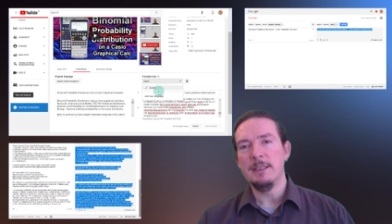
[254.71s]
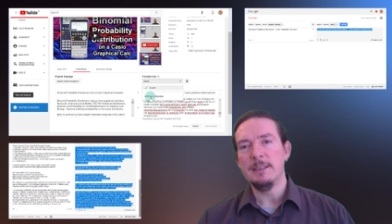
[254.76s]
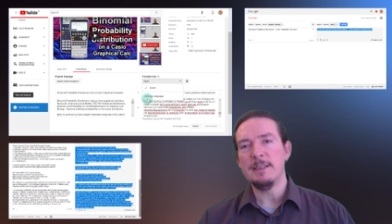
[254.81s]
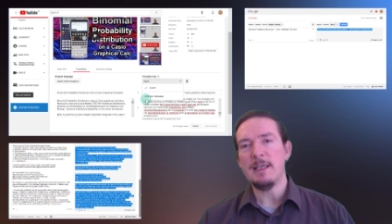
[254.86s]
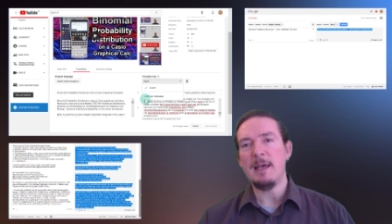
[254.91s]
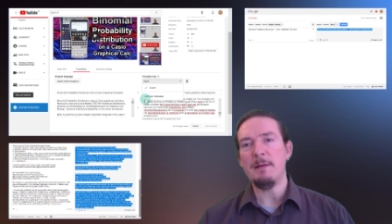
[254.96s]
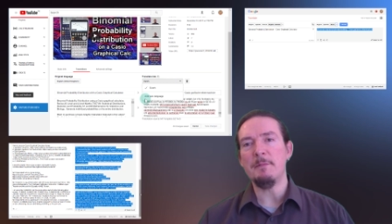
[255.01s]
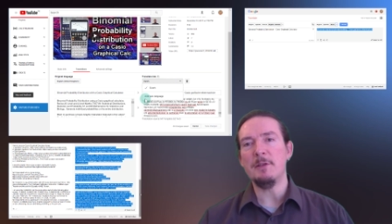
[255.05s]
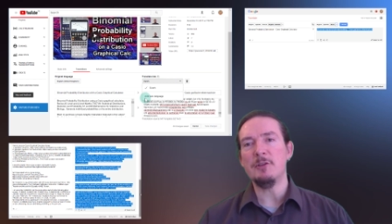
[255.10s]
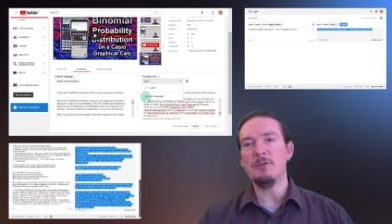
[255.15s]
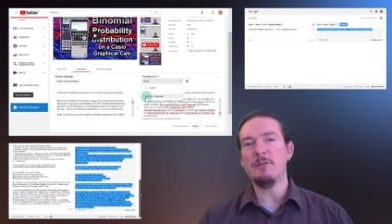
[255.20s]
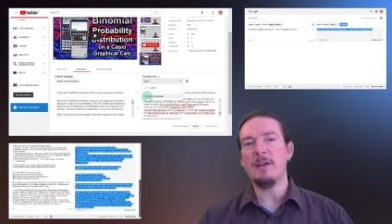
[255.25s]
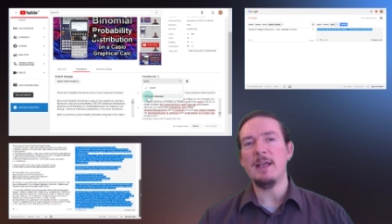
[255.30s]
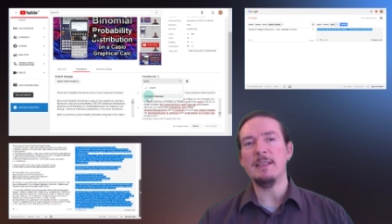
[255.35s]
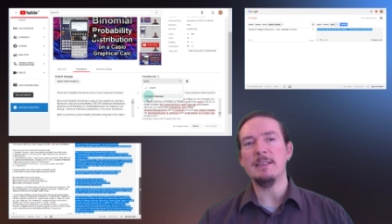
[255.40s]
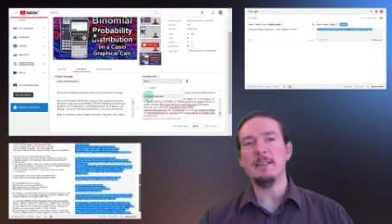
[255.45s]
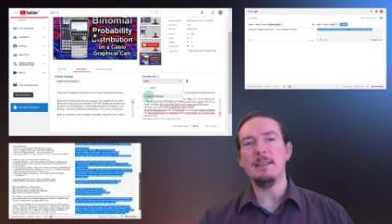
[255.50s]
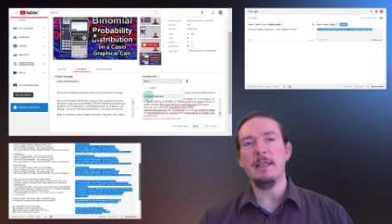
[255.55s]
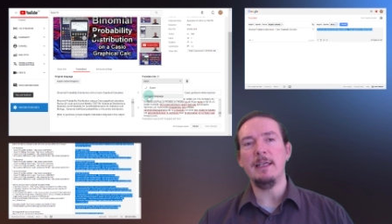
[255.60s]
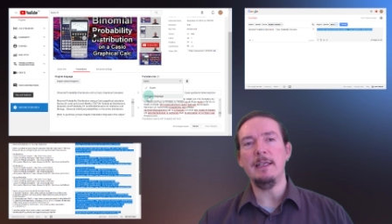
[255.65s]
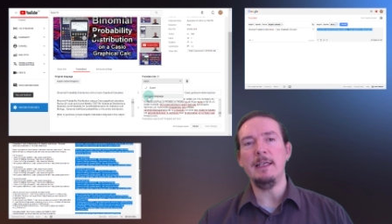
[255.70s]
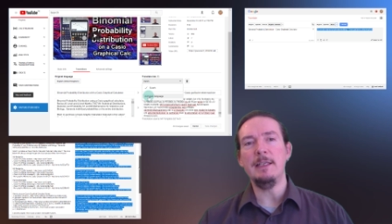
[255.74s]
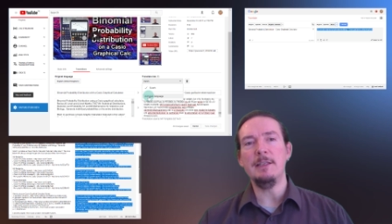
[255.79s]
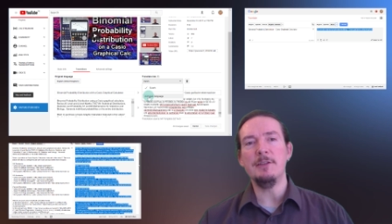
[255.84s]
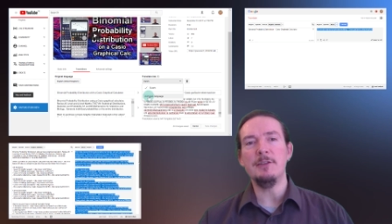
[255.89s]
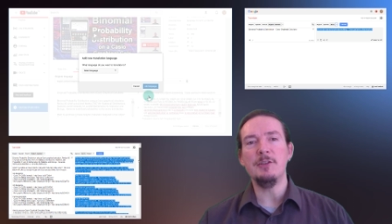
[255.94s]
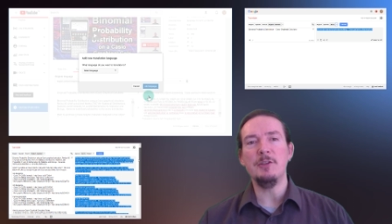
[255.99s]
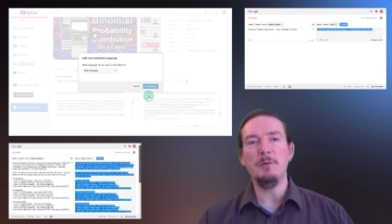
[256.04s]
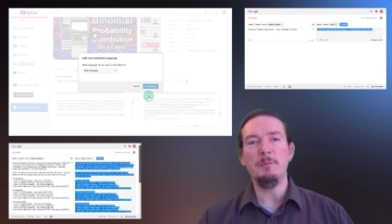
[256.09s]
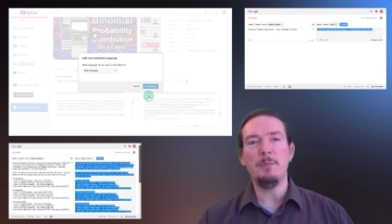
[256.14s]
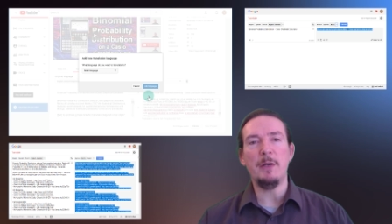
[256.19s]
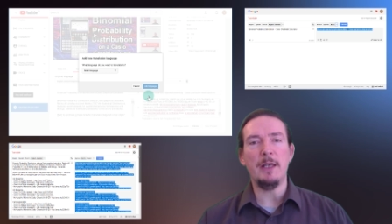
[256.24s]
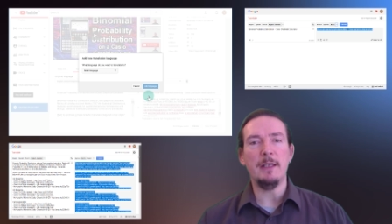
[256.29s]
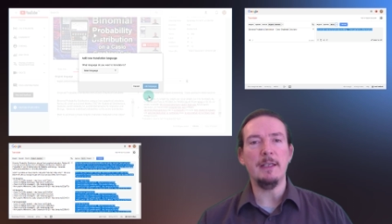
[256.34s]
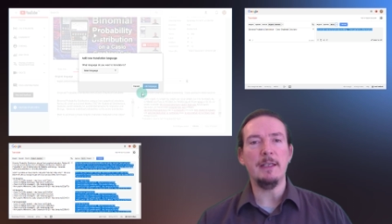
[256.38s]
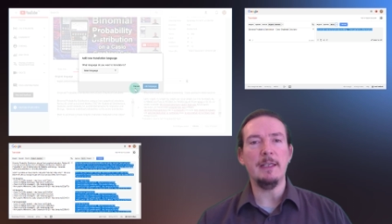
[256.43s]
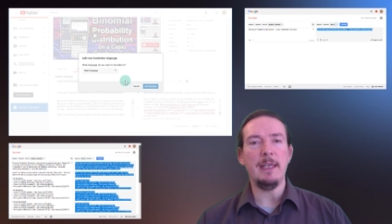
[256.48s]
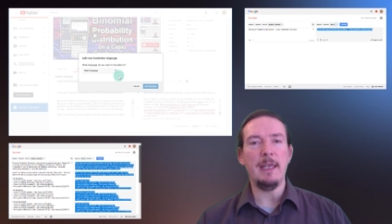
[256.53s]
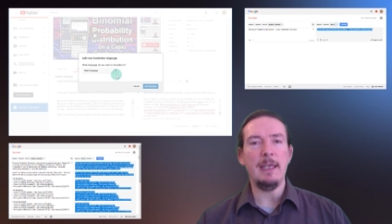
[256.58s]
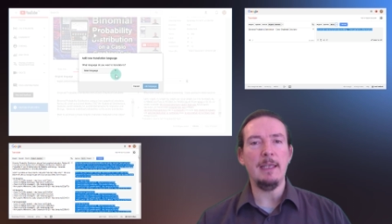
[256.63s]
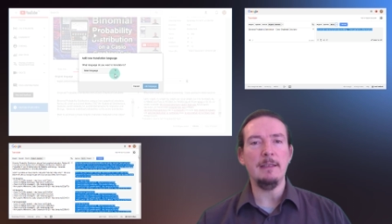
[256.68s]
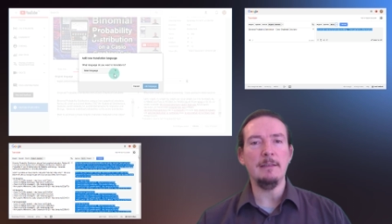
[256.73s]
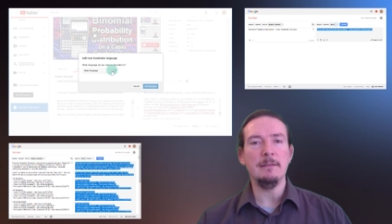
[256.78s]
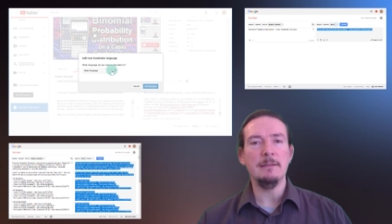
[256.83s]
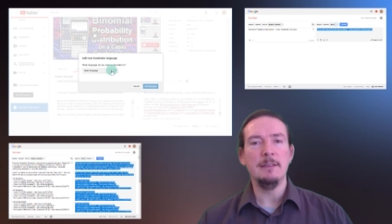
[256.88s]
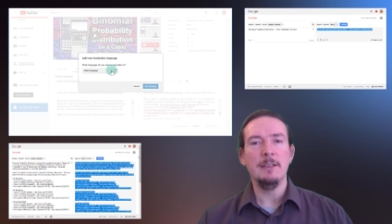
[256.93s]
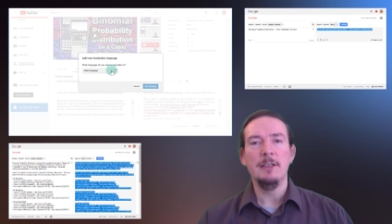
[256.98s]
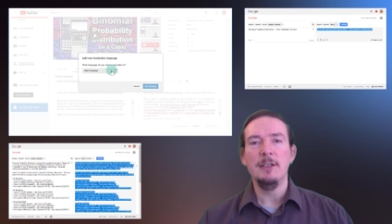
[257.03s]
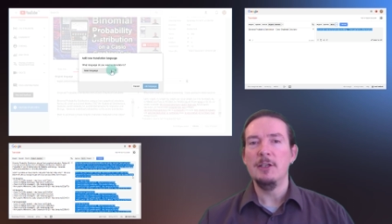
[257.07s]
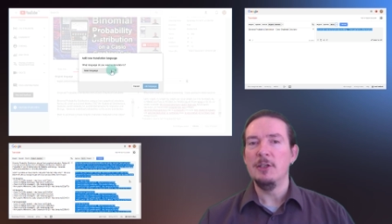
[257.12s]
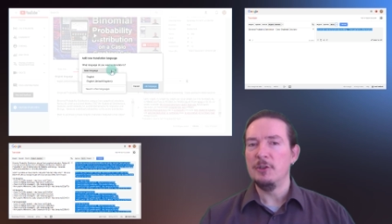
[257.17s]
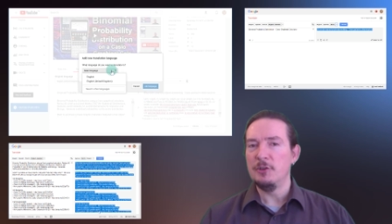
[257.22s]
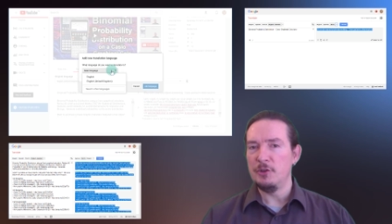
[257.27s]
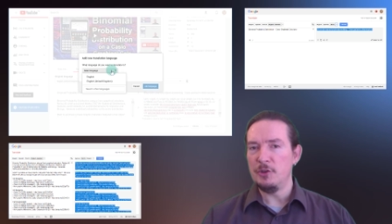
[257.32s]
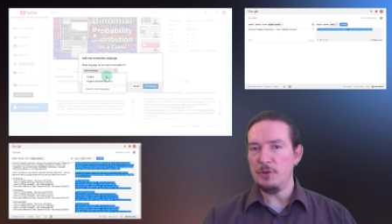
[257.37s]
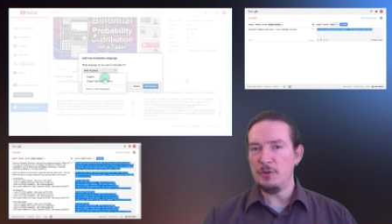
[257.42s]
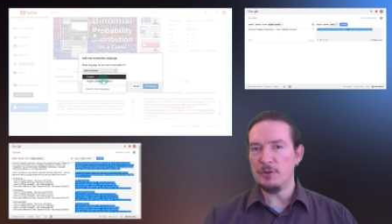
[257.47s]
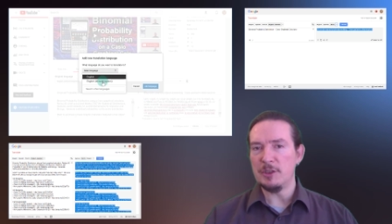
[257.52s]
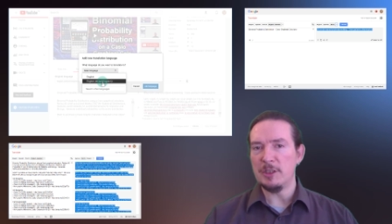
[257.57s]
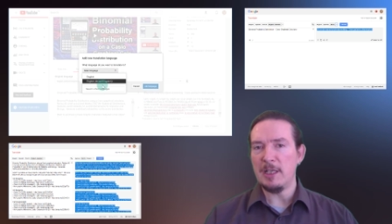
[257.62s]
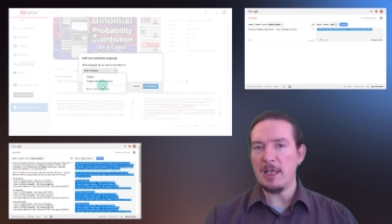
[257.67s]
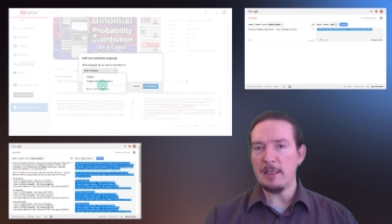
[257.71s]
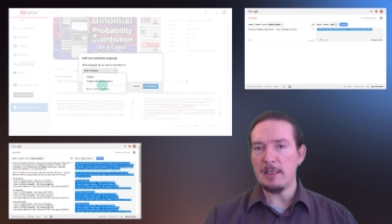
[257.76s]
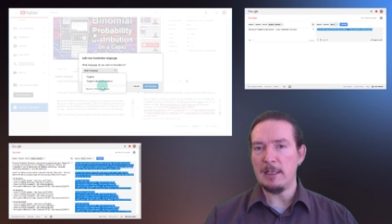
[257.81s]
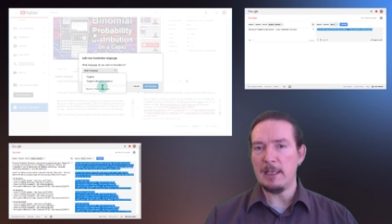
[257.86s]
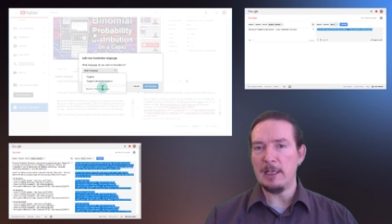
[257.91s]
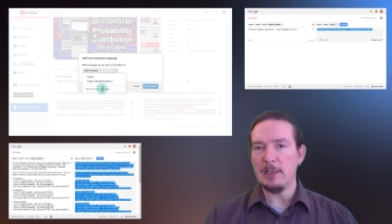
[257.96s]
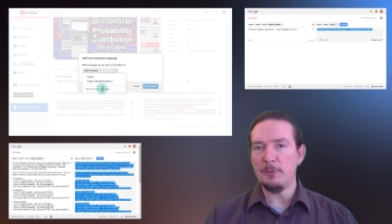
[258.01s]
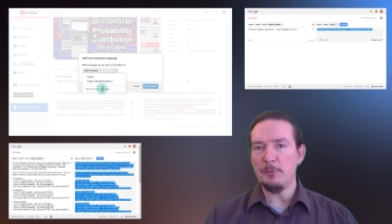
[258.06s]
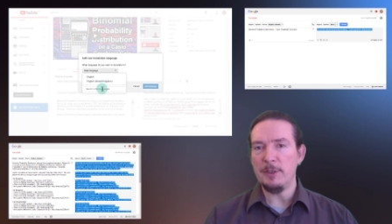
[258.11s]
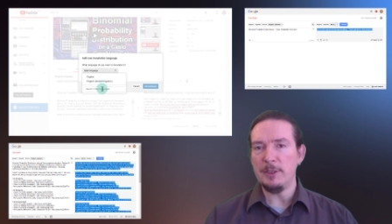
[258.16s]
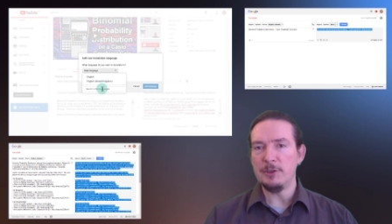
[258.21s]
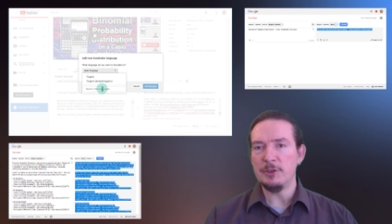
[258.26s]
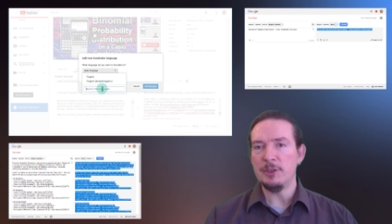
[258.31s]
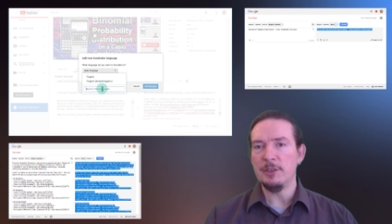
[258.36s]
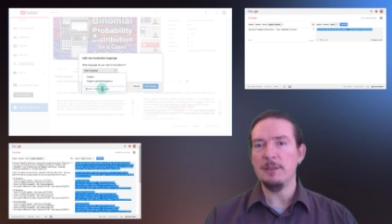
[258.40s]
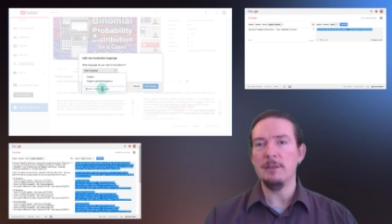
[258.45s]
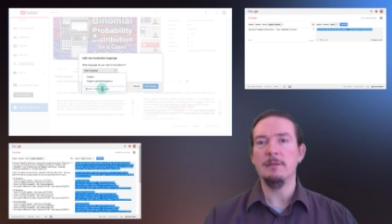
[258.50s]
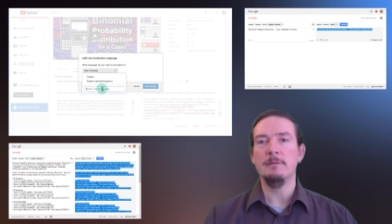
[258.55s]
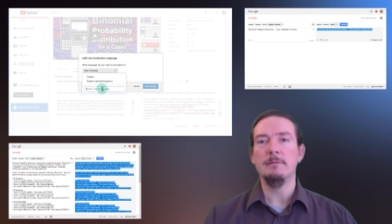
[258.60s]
Tap the Translate Into button again, choose another language.